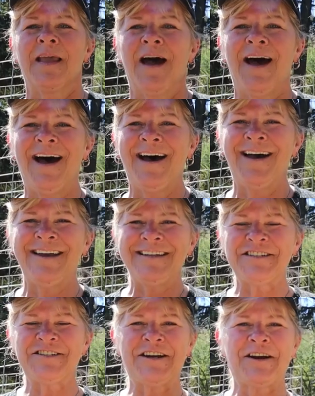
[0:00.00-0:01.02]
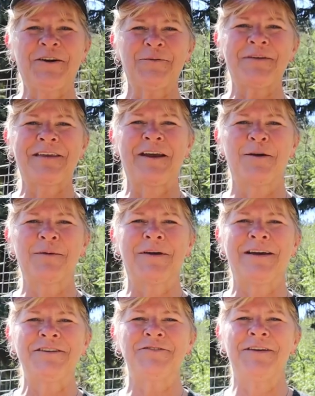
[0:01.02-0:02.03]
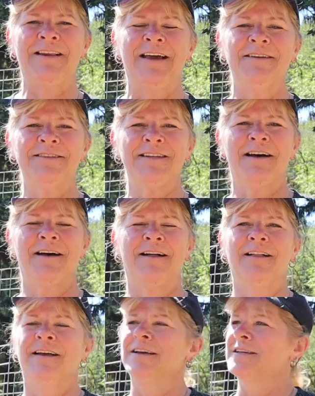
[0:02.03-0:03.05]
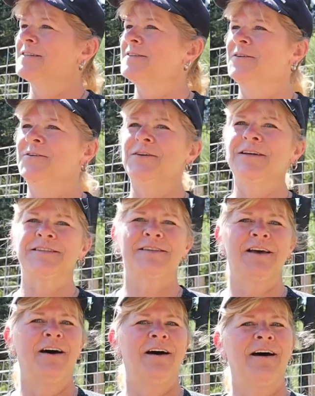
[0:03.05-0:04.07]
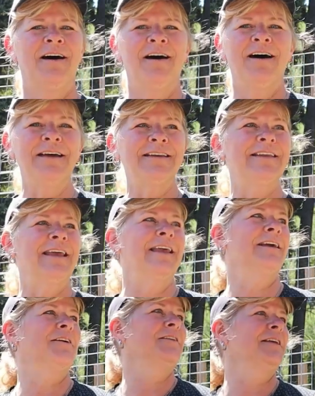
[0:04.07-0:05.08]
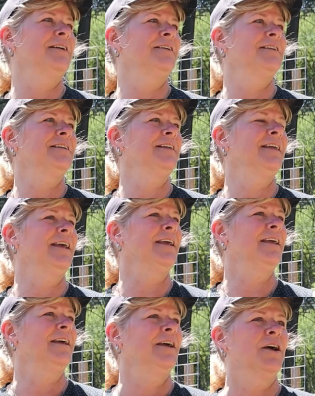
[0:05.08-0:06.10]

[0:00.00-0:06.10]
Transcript: Hi, it's Cheryl with Cariboo Country Lifestyle. So it's a hot day out here today.